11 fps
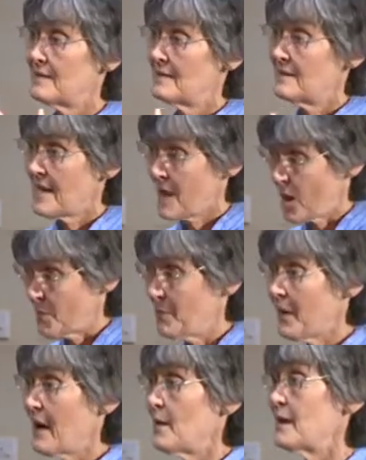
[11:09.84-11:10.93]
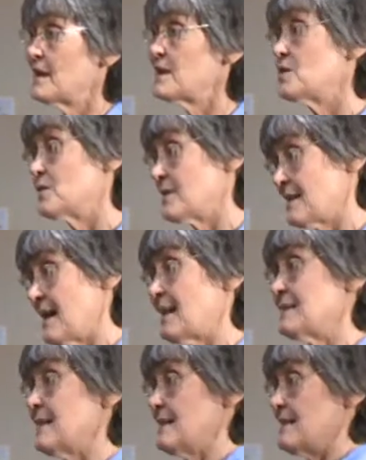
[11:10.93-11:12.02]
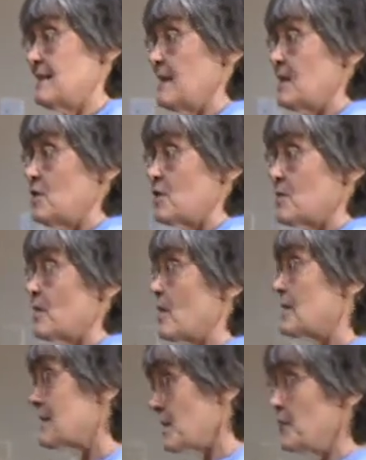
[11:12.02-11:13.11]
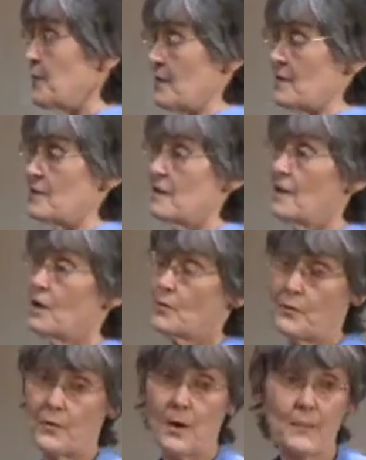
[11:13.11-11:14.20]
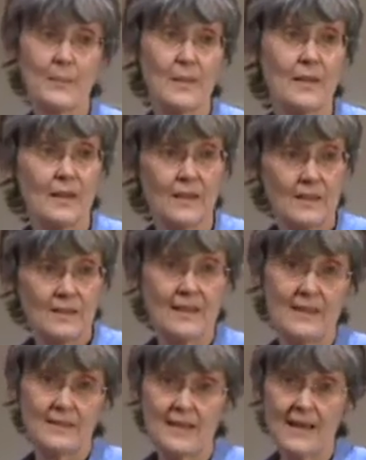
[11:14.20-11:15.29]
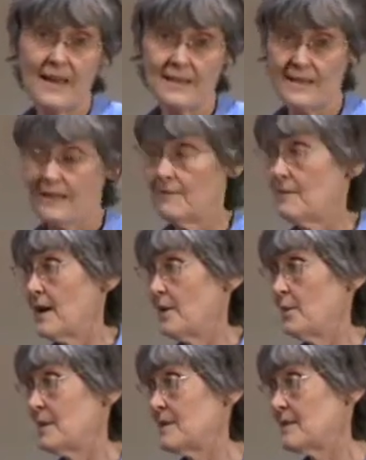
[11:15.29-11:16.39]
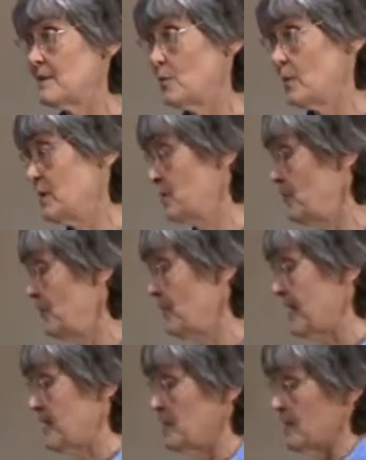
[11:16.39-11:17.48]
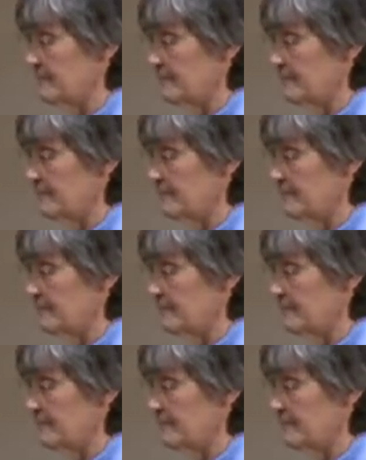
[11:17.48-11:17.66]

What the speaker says: there are power issues and identity issues that are different from the other environments in which you function.